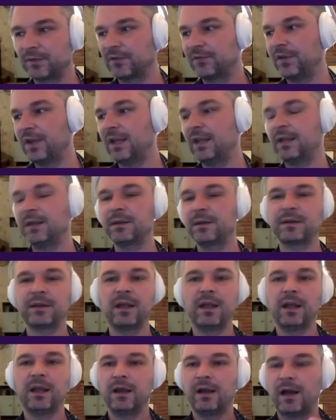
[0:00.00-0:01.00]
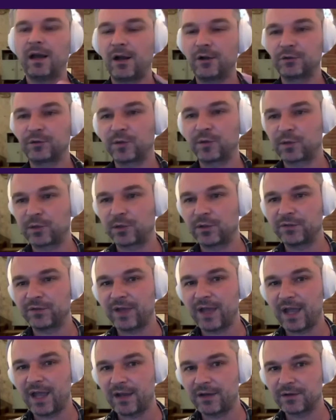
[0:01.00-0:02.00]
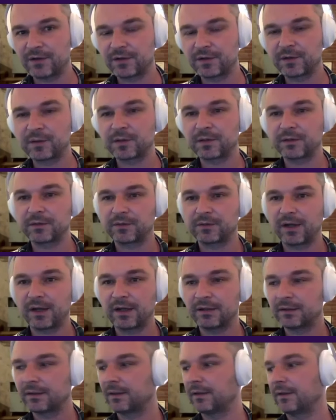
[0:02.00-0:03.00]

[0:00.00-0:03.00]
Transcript: things, how to solve errors, right?